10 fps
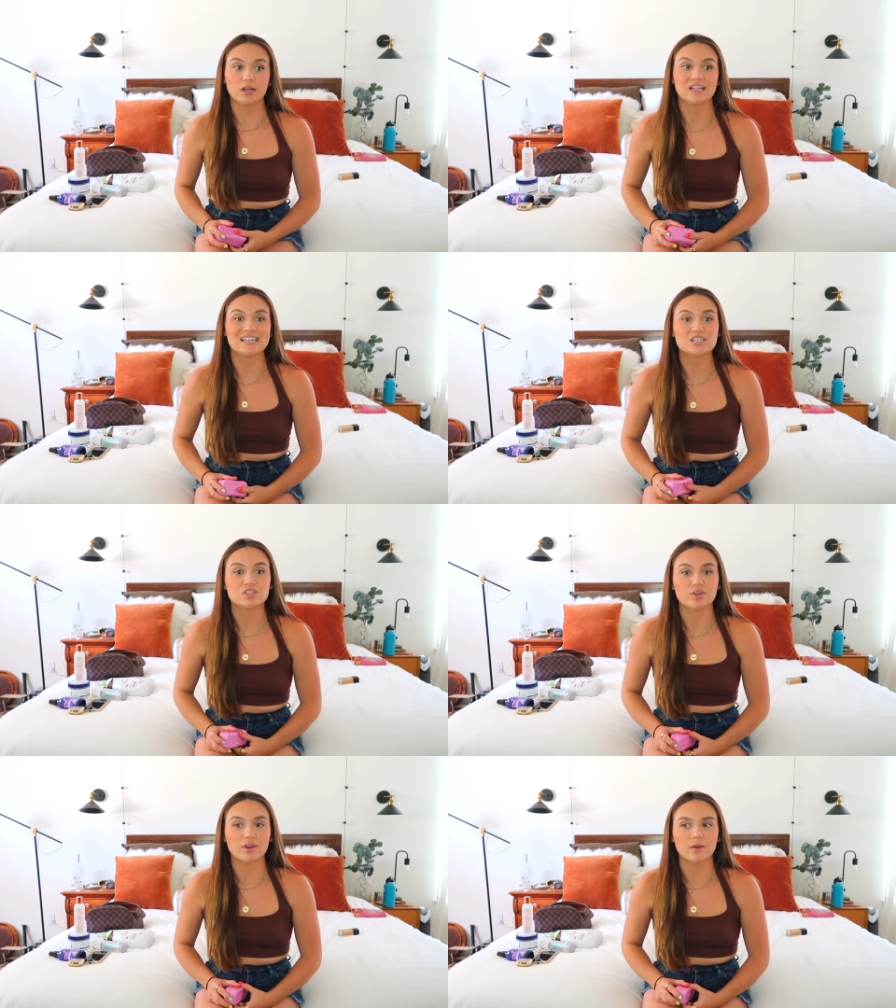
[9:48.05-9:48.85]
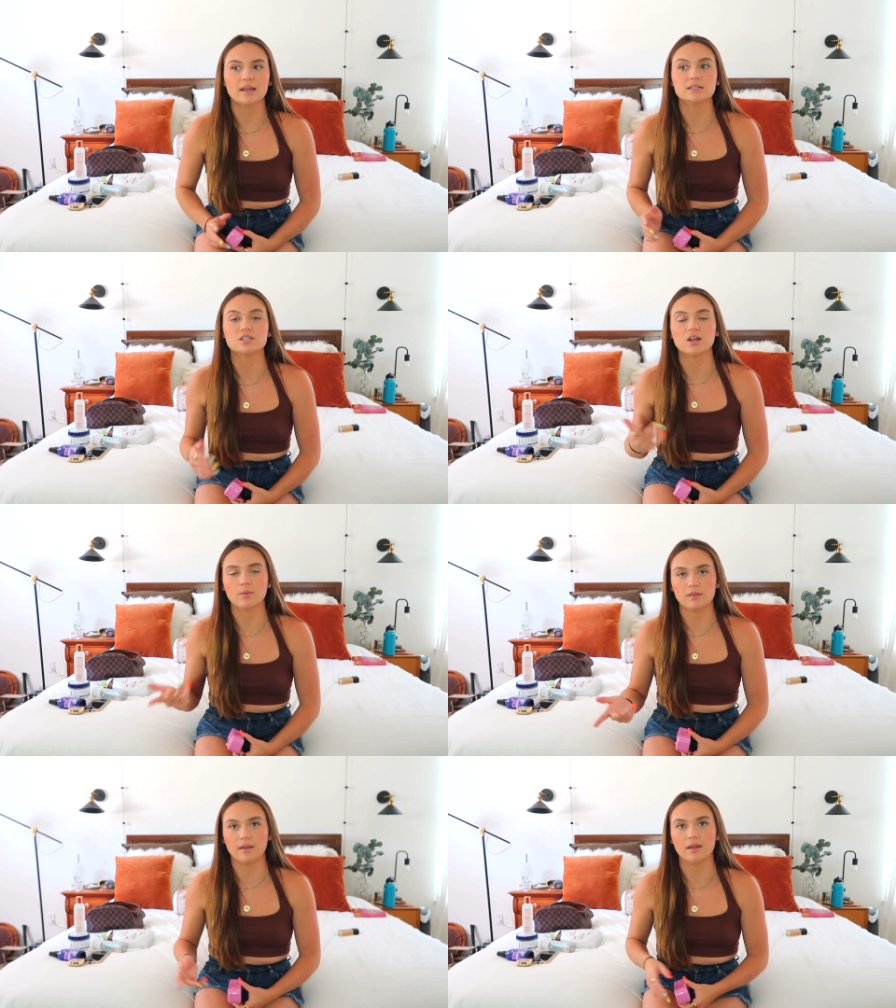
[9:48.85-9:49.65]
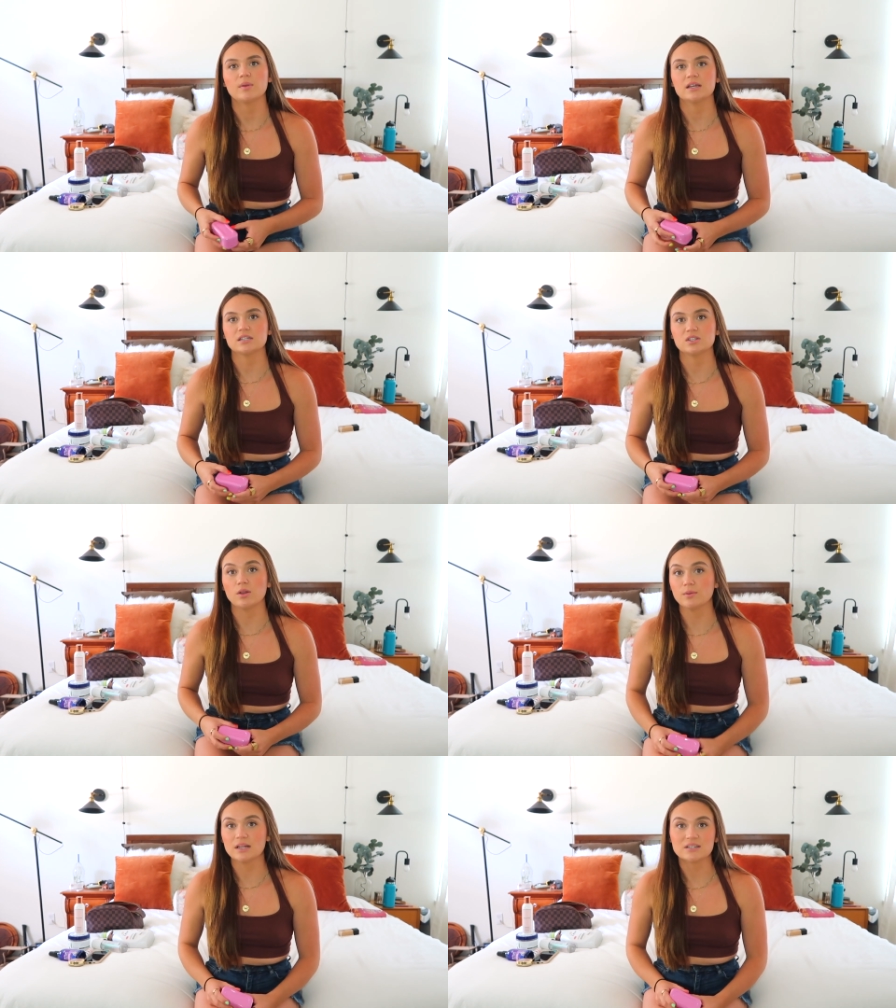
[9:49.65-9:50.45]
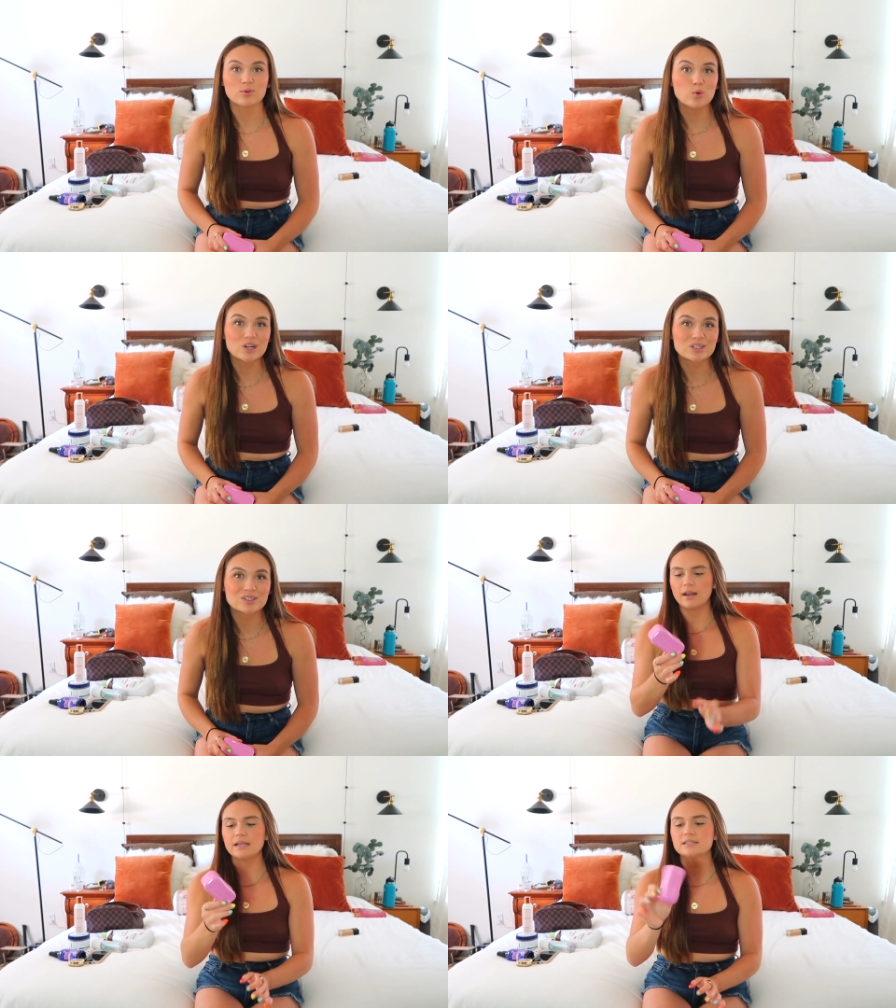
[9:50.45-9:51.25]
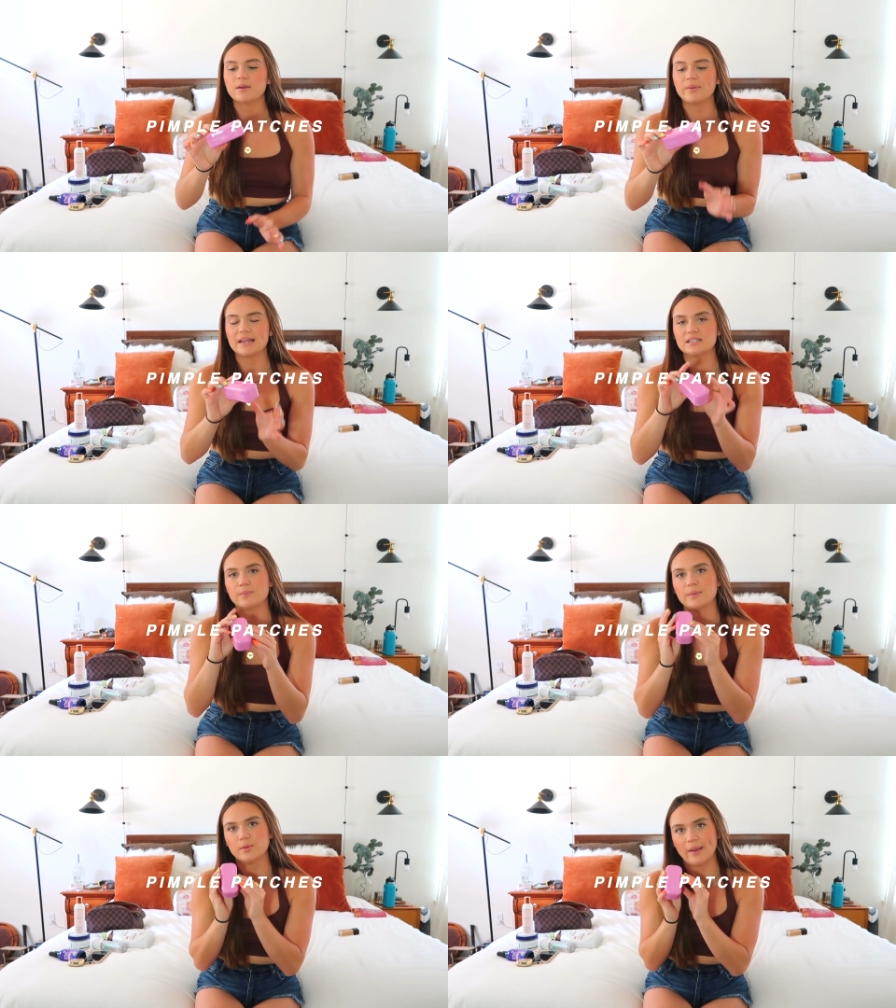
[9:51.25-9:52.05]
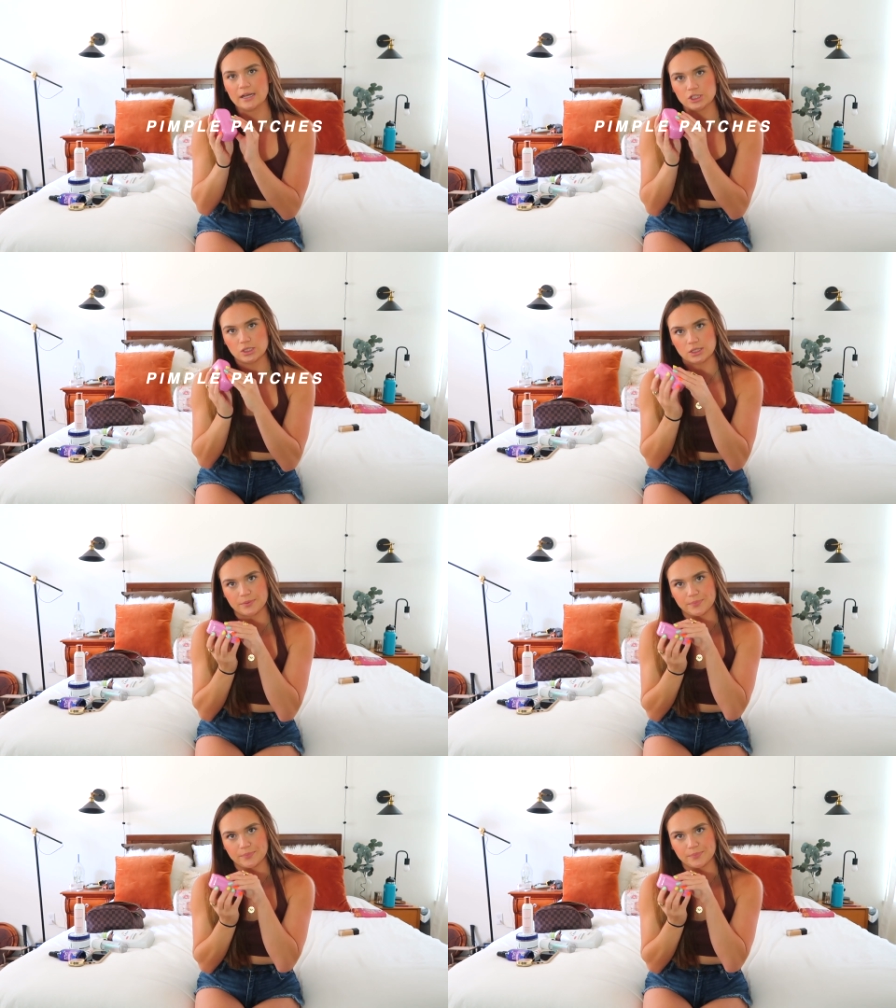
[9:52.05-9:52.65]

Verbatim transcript: cleanser and stuck with it because it's the only one that's ever worked. Next up is pimple patches.